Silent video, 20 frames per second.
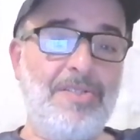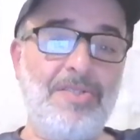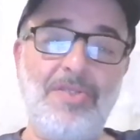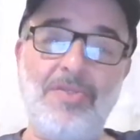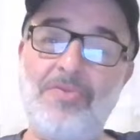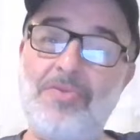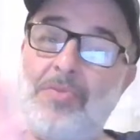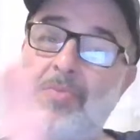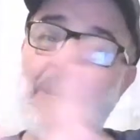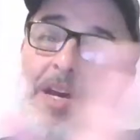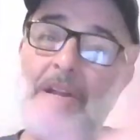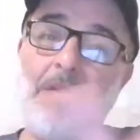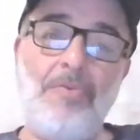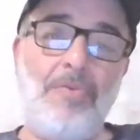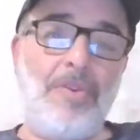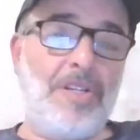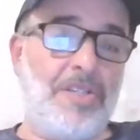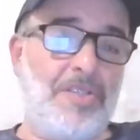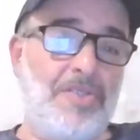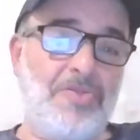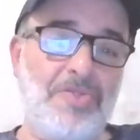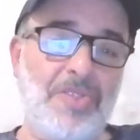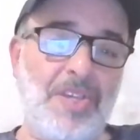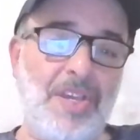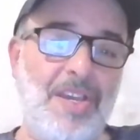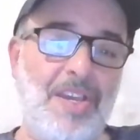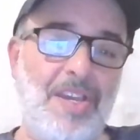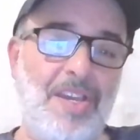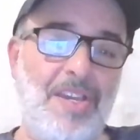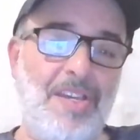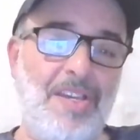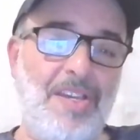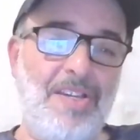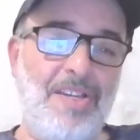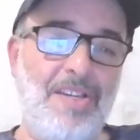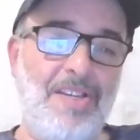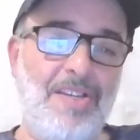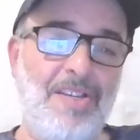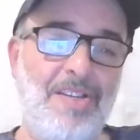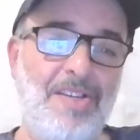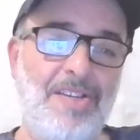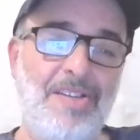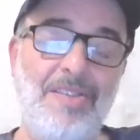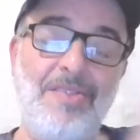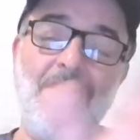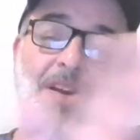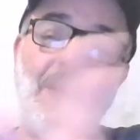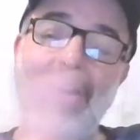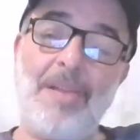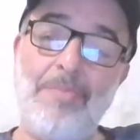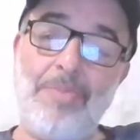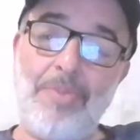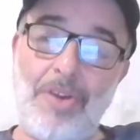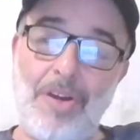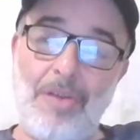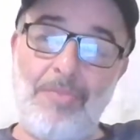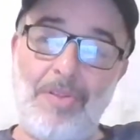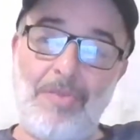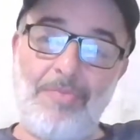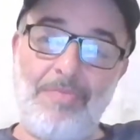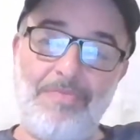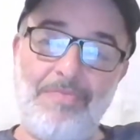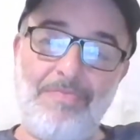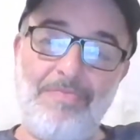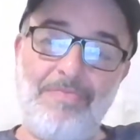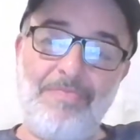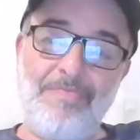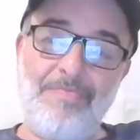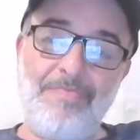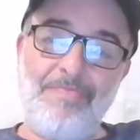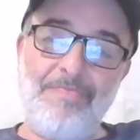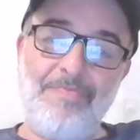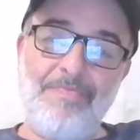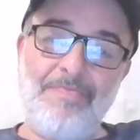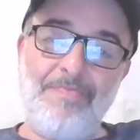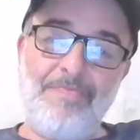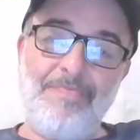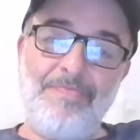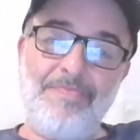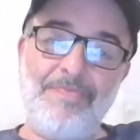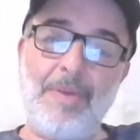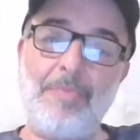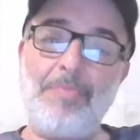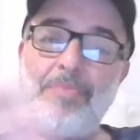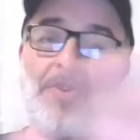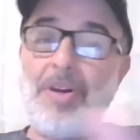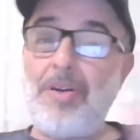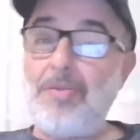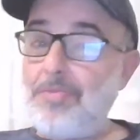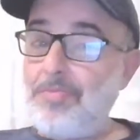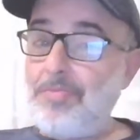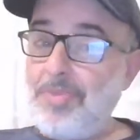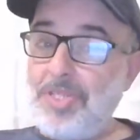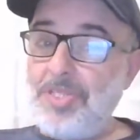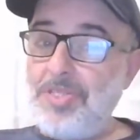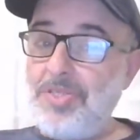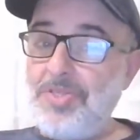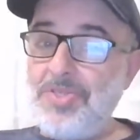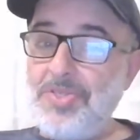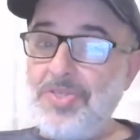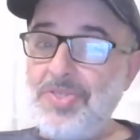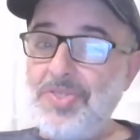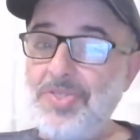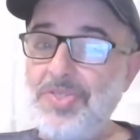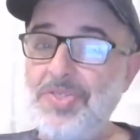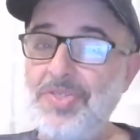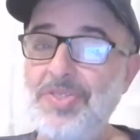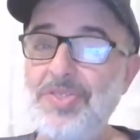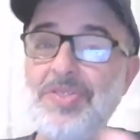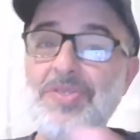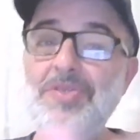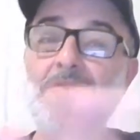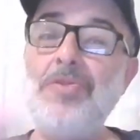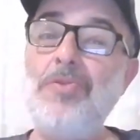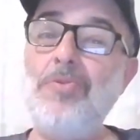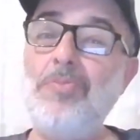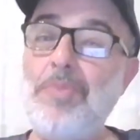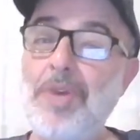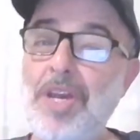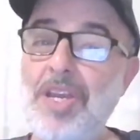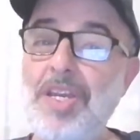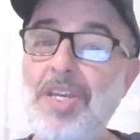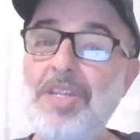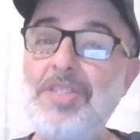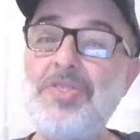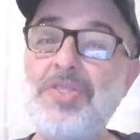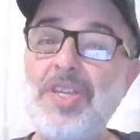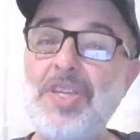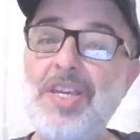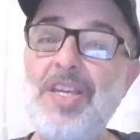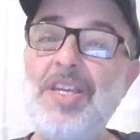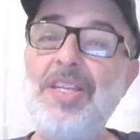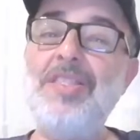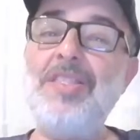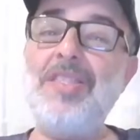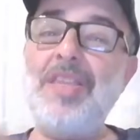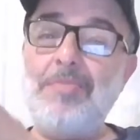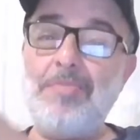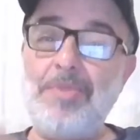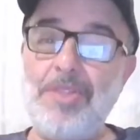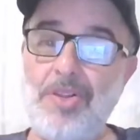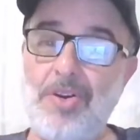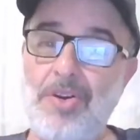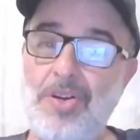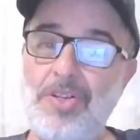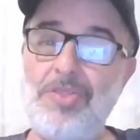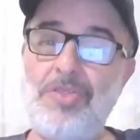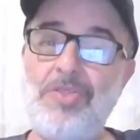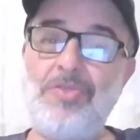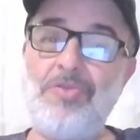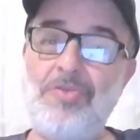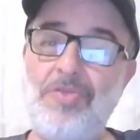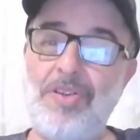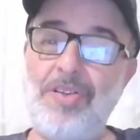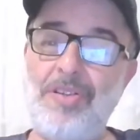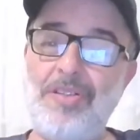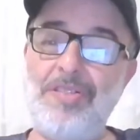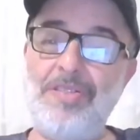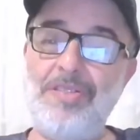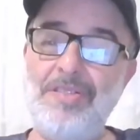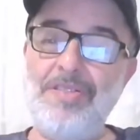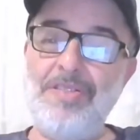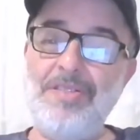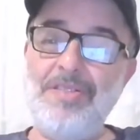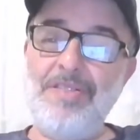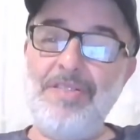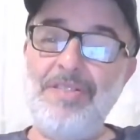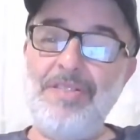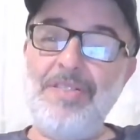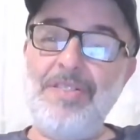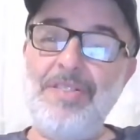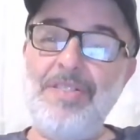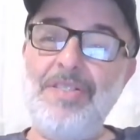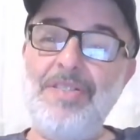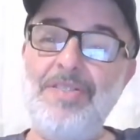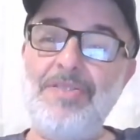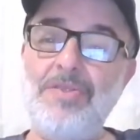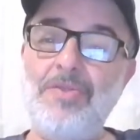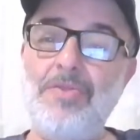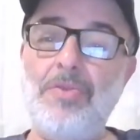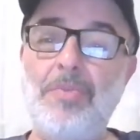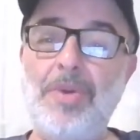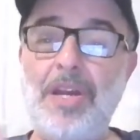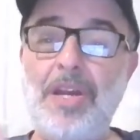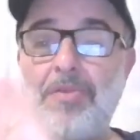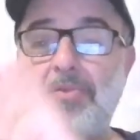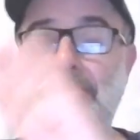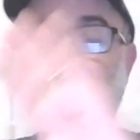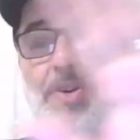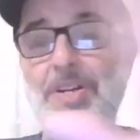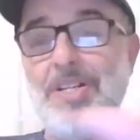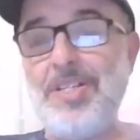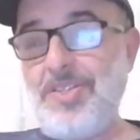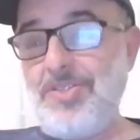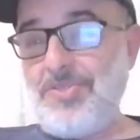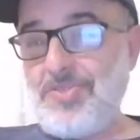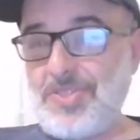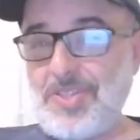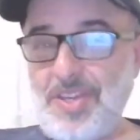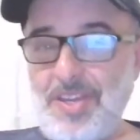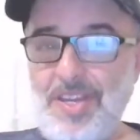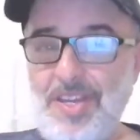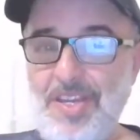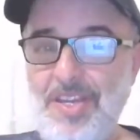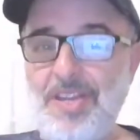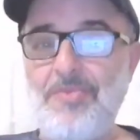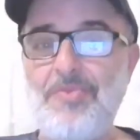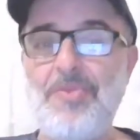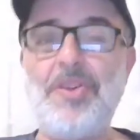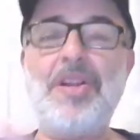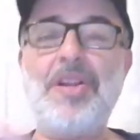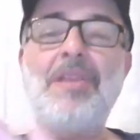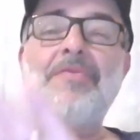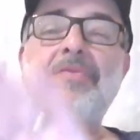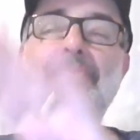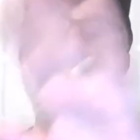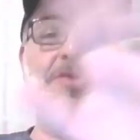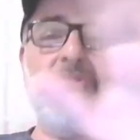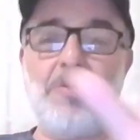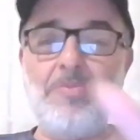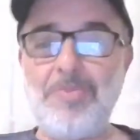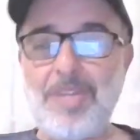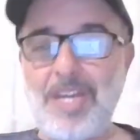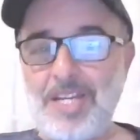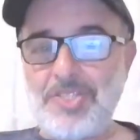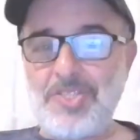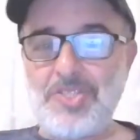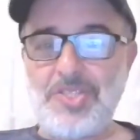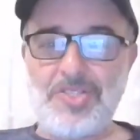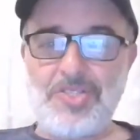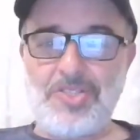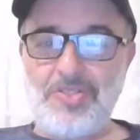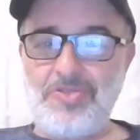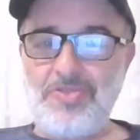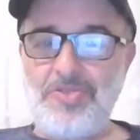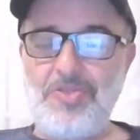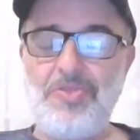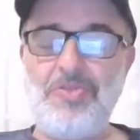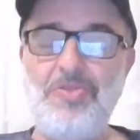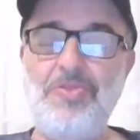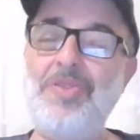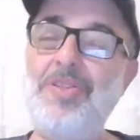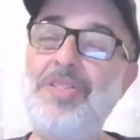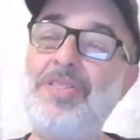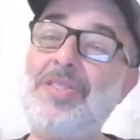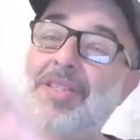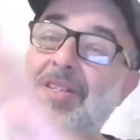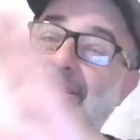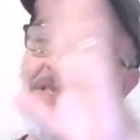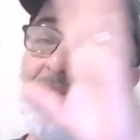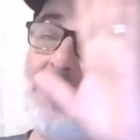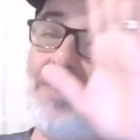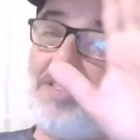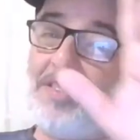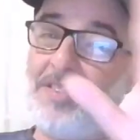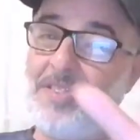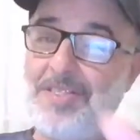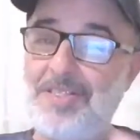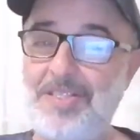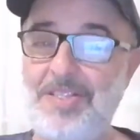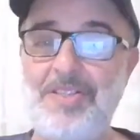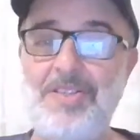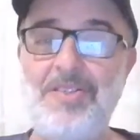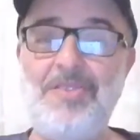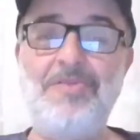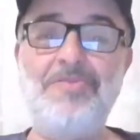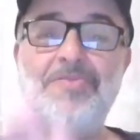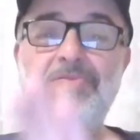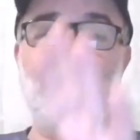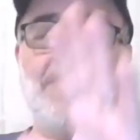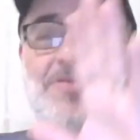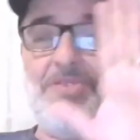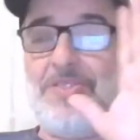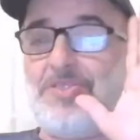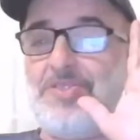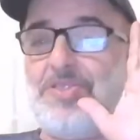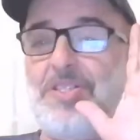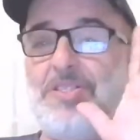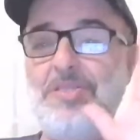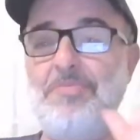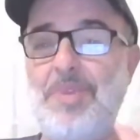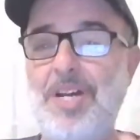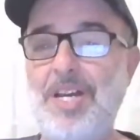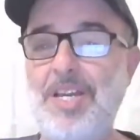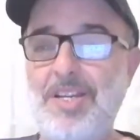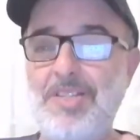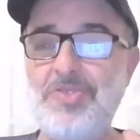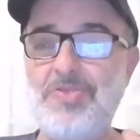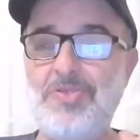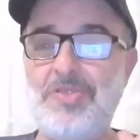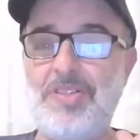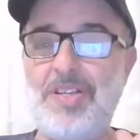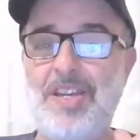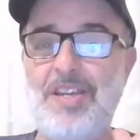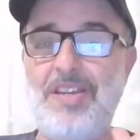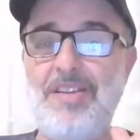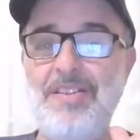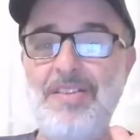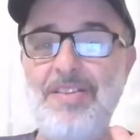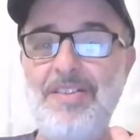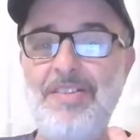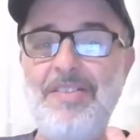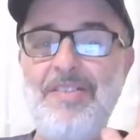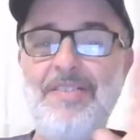So no matter what you say, you got a problem. The problem is Ubay said they belong in the Quran. So no matter what you say, whatever gymnastics you do, and just judging by yesterday,